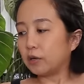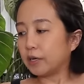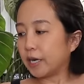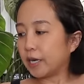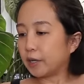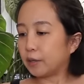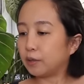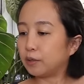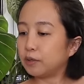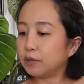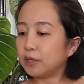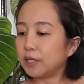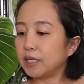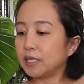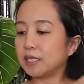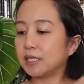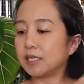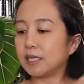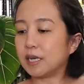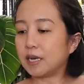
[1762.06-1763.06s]
right, who
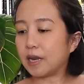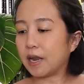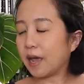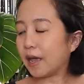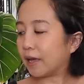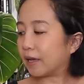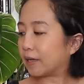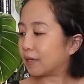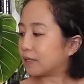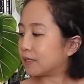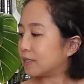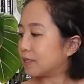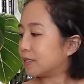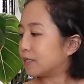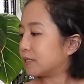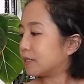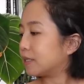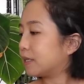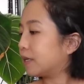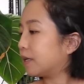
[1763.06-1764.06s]
is
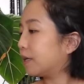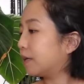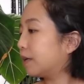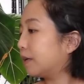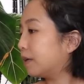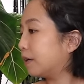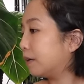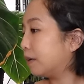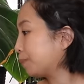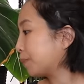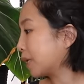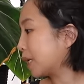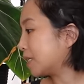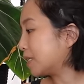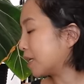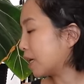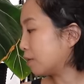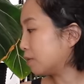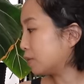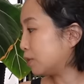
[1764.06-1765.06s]
next? I
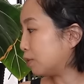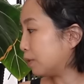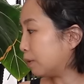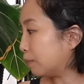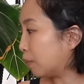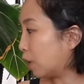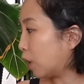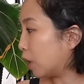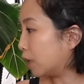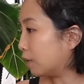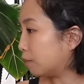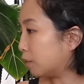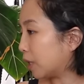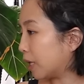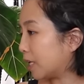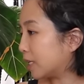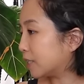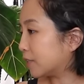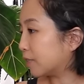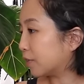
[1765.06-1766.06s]
said I was doing pond
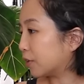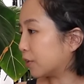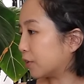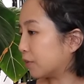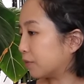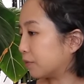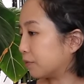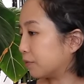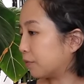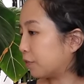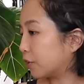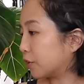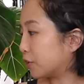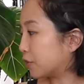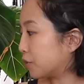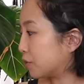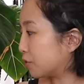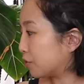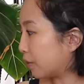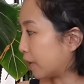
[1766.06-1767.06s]
plants
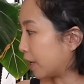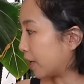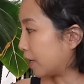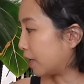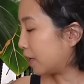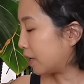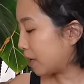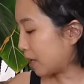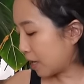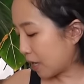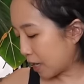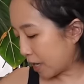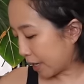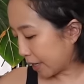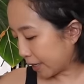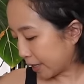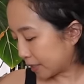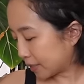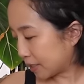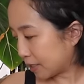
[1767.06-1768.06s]
first, right? I
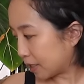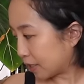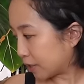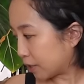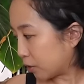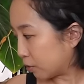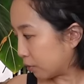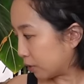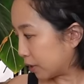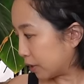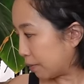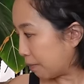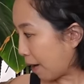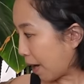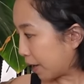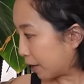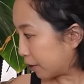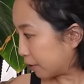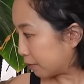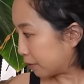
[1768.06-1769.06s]
guess it doesn't really
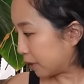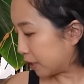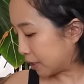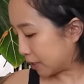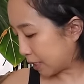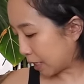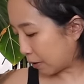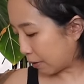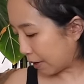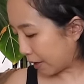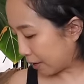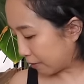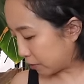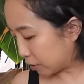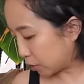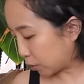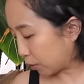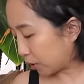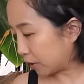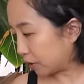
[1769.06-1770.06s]
matter because now I have
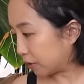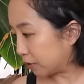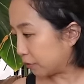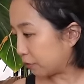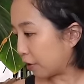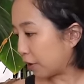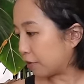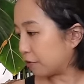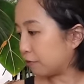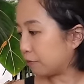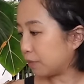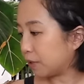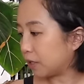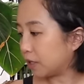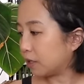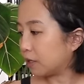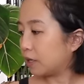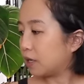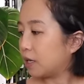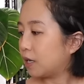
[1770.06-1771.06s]
soil in front of
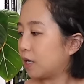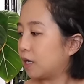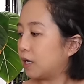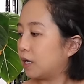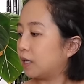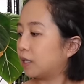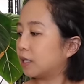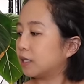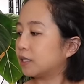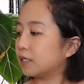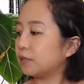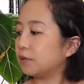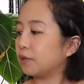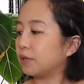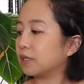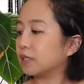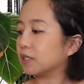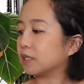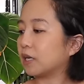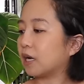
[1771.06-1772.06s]
me. Let's do
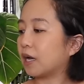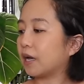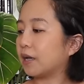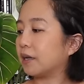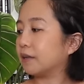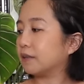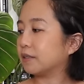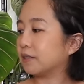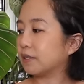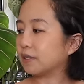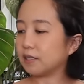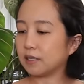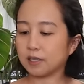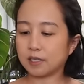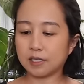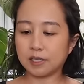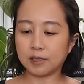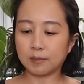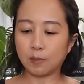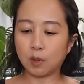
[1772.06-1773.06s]
this guy since
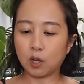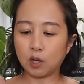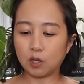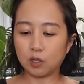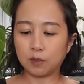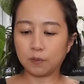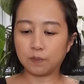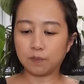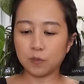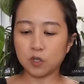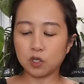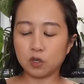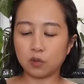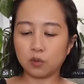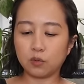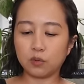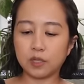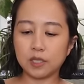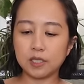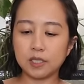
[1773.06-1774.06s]
it's small.
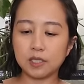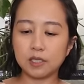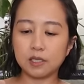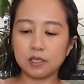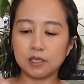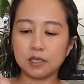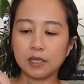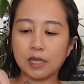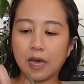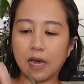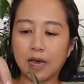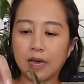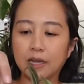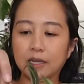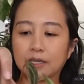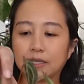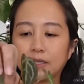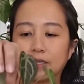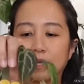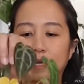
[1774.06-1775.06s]
So this is
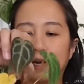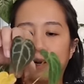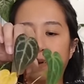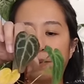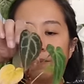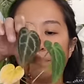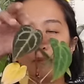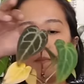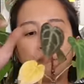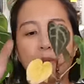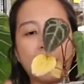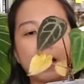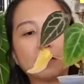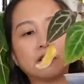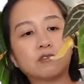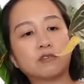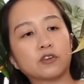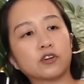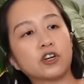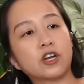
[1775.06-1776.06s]
that Mag
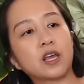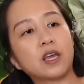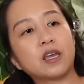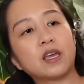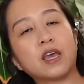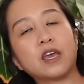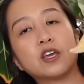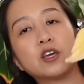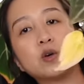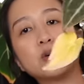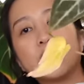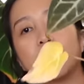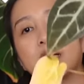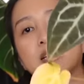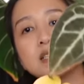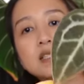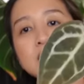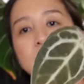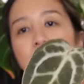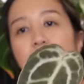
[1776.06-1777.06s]
Verde
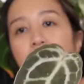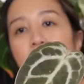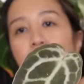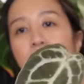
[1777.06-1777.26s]
AOS